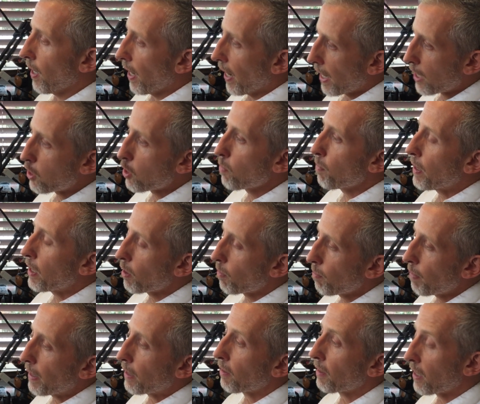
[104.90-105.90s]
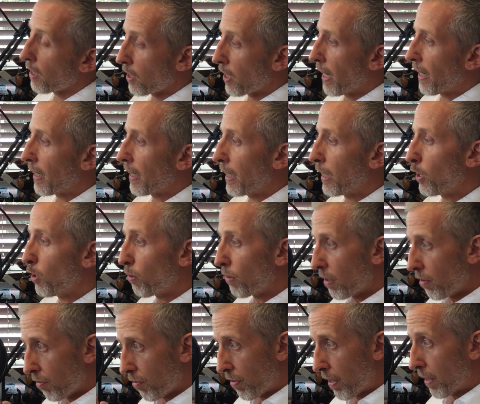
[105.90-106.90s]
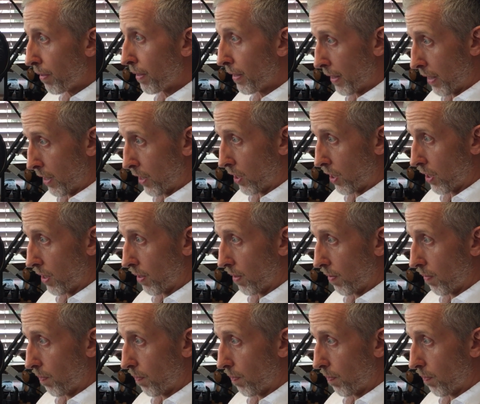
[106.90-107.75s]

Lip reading: As you become better at the technique, you can vary this.